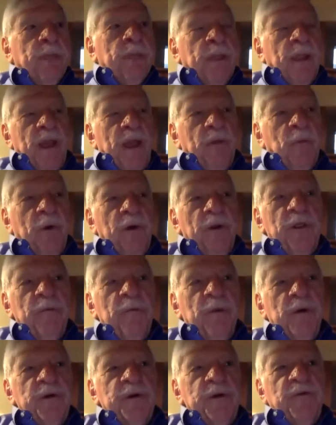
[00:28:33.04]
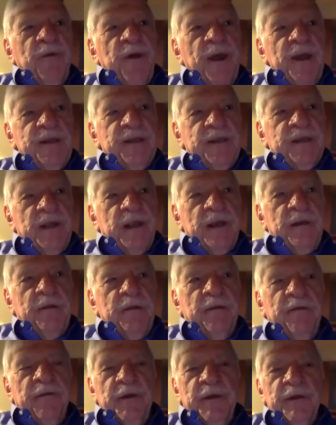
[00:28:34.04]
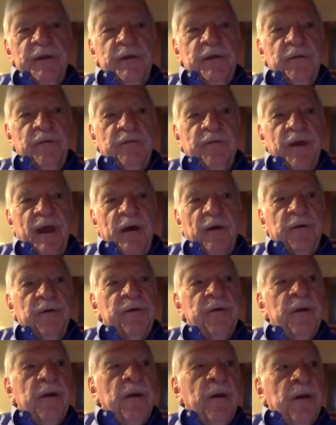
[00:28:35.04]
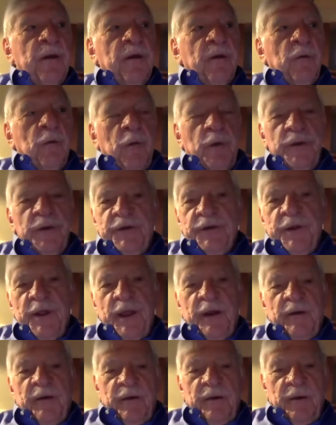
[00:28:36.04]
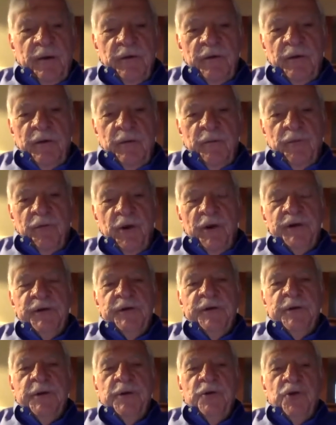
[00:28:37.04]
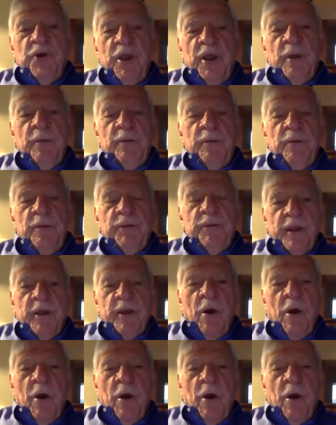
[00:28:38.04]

And one of the most fascinating things he found was that President James A.